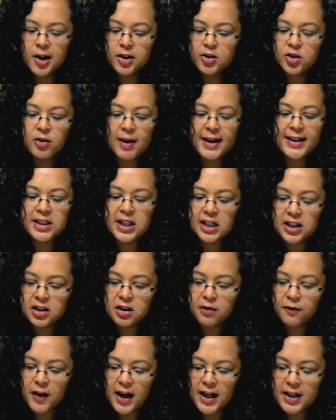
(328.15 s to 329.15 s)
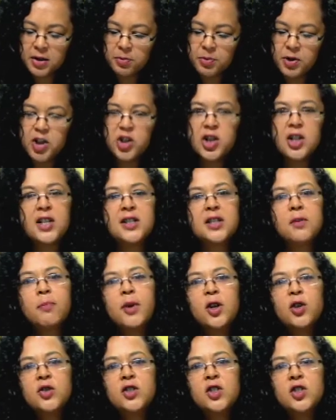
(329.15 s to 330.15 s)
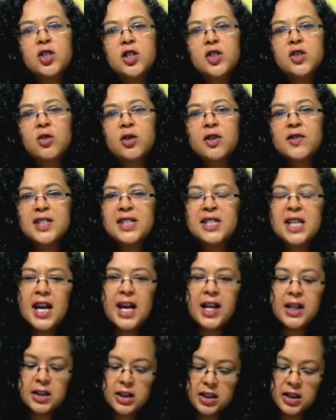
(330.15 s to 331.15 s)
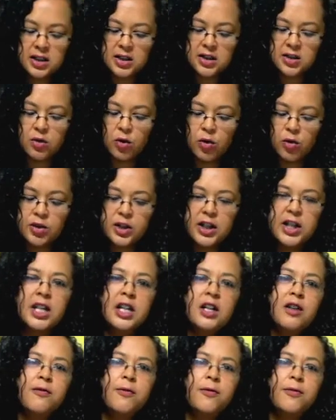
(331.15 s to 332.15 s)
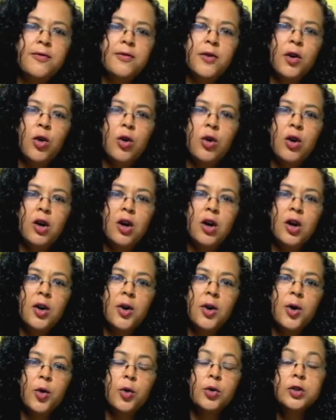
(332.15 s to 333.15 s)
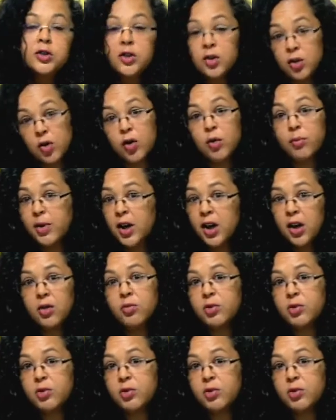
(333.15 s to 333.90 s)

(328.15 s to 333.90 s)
to identify depression as opposed to just sort of sadness or grief or trauma,